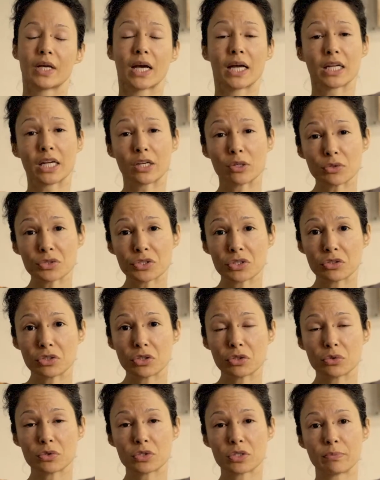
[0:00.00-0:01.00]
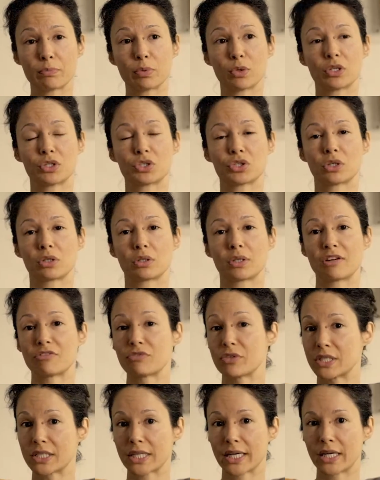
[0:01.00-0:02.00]
And I also use the bullet journal
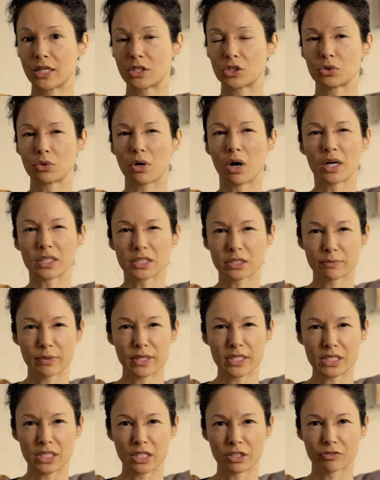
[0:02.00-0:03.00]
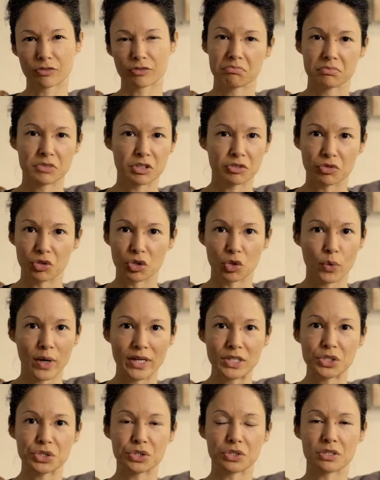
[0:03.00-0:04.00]
every day to ask myself different
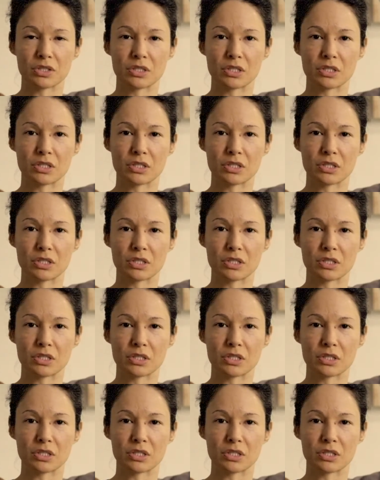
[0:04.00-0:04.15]
questions